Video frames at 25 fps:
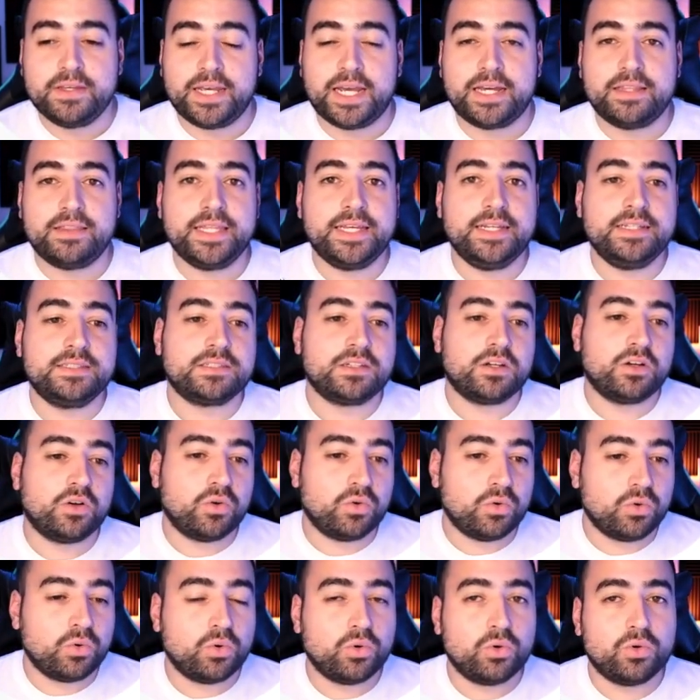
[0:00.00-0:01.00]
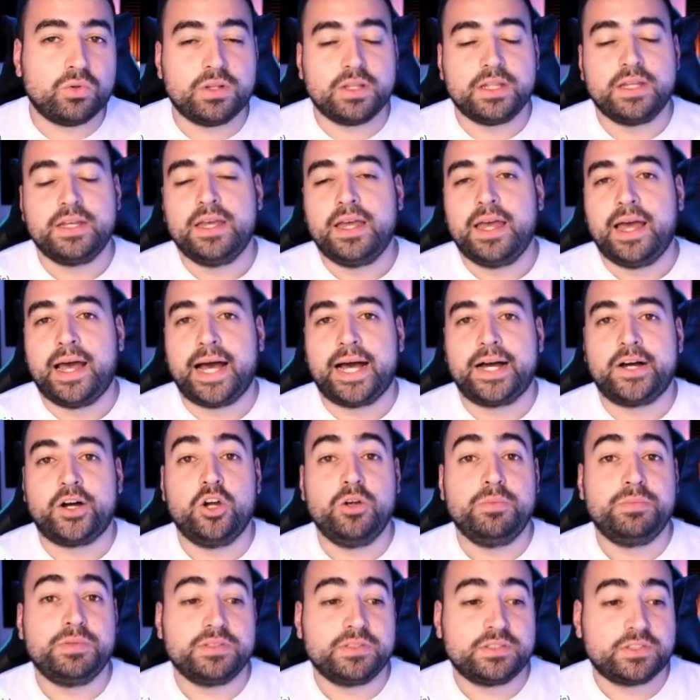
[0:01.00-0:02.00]
And these are all uh,
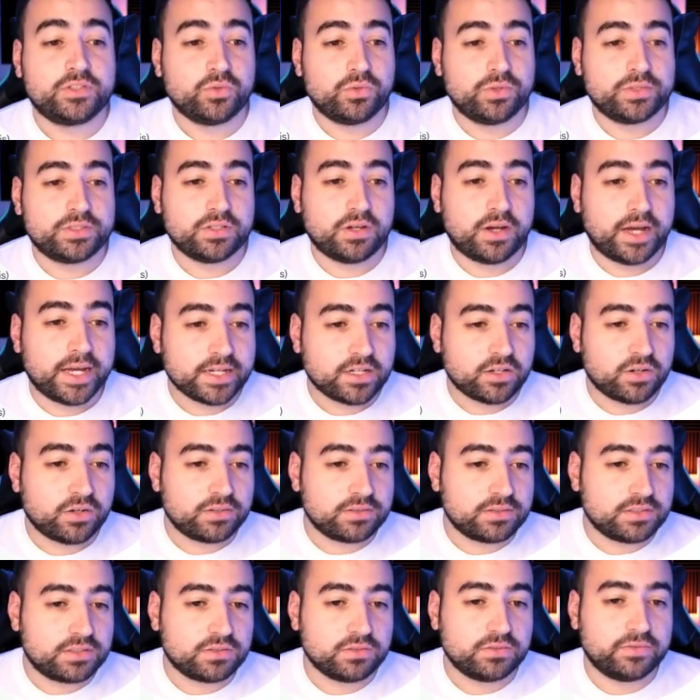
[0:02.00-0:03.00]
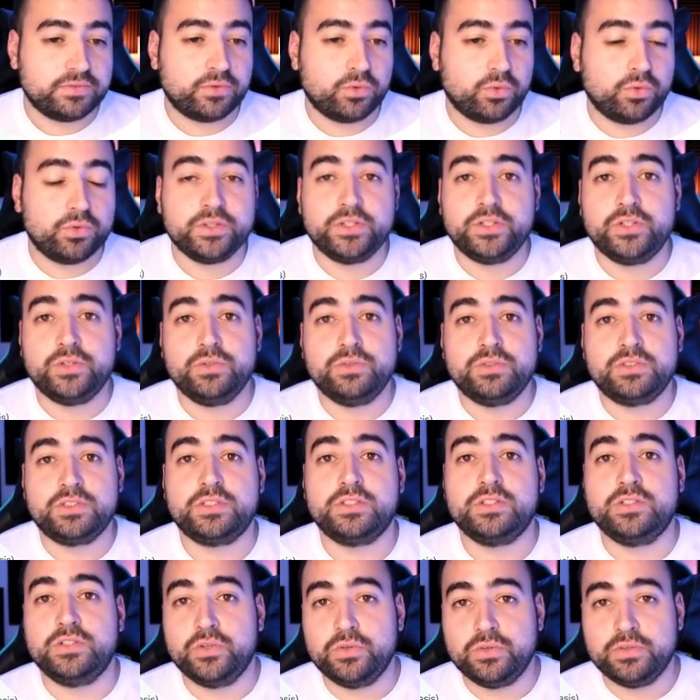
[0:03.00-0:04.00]
open source icons for you
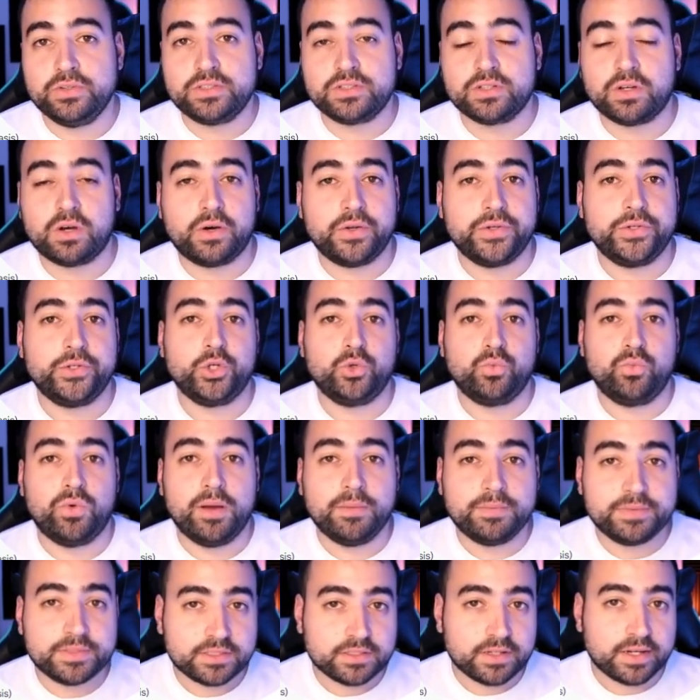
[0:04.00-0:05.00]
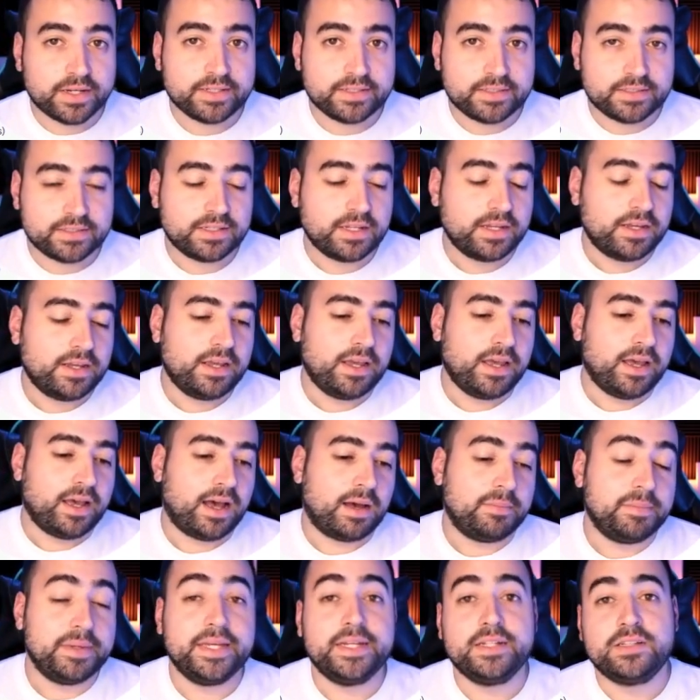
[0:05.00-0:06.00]
to use on your website,
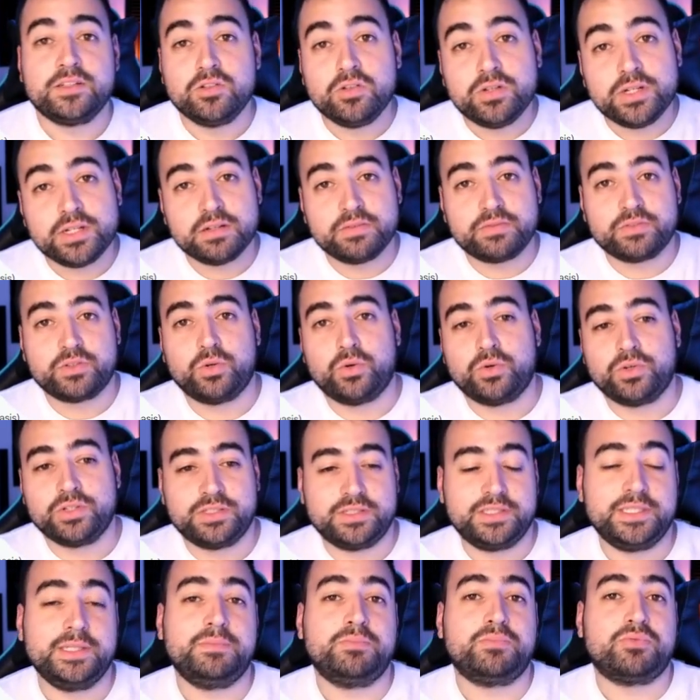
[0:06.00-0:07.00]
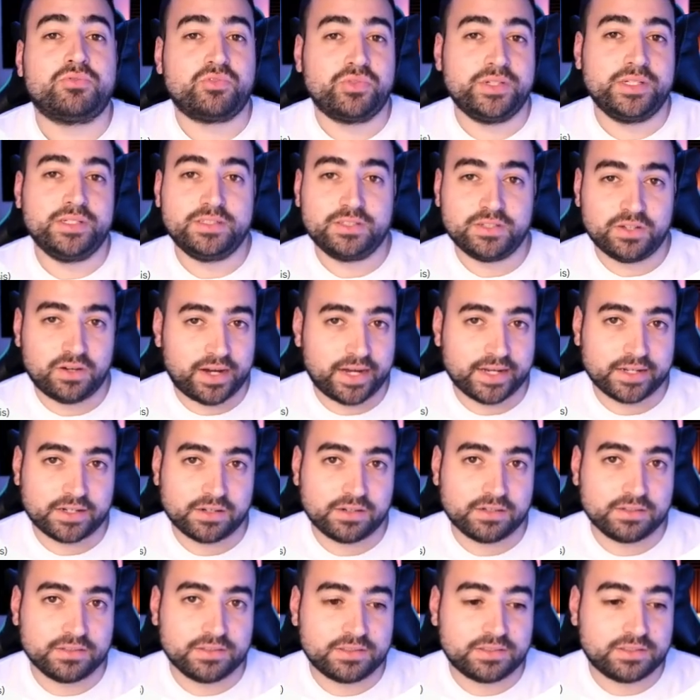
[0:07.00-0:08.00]
um, including of course the print
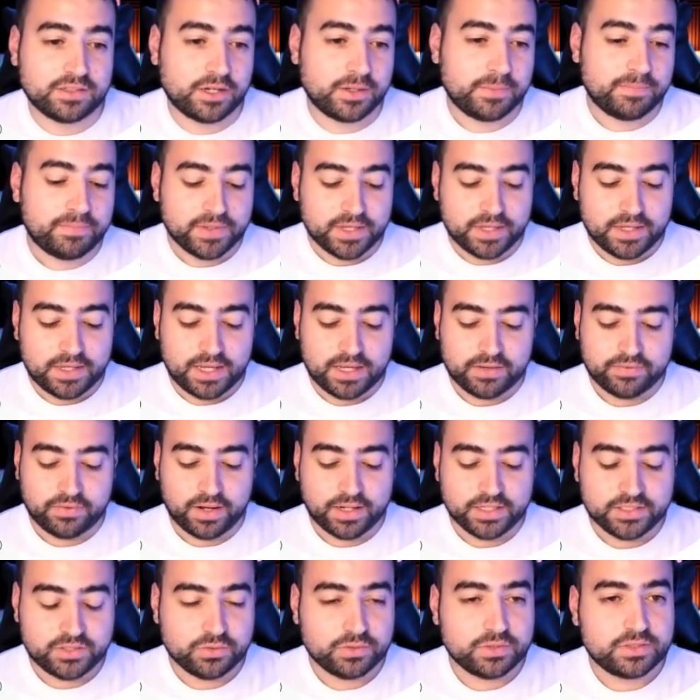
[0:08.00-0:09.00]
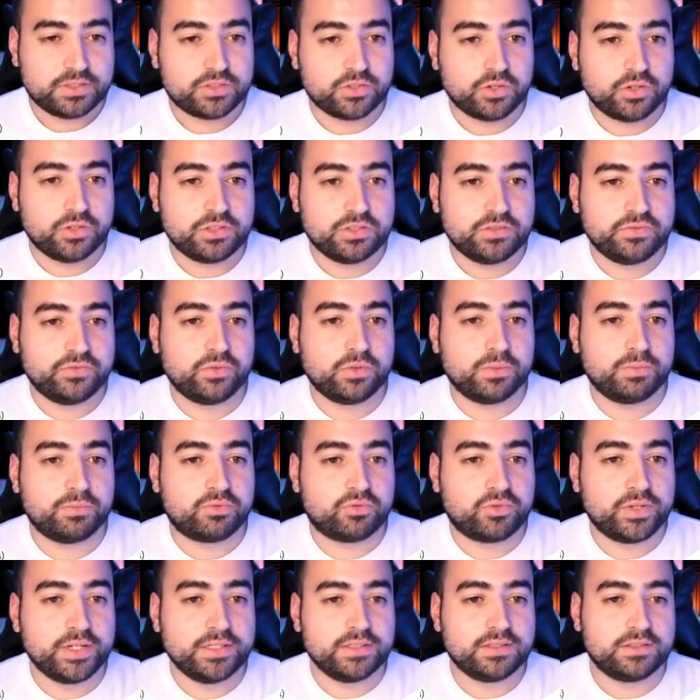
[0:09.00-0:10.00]
icon. So if I do a search for
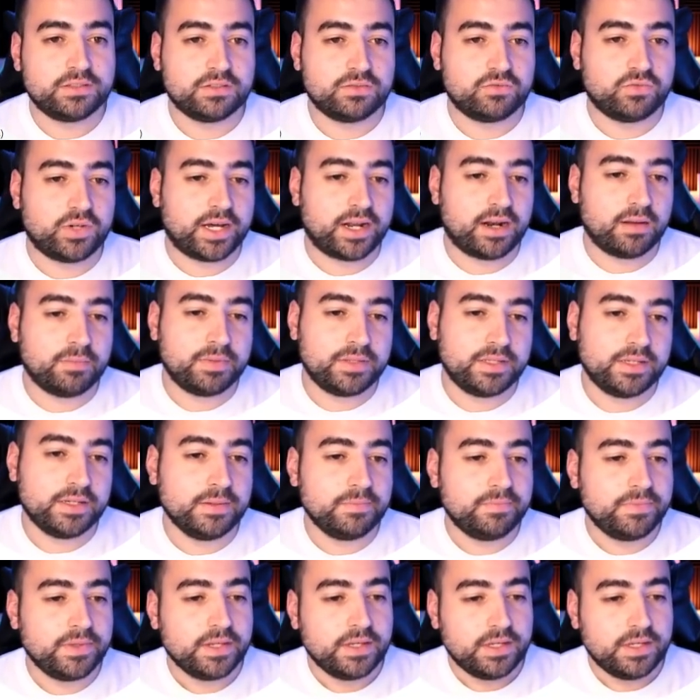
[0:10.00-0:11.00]
print right up here,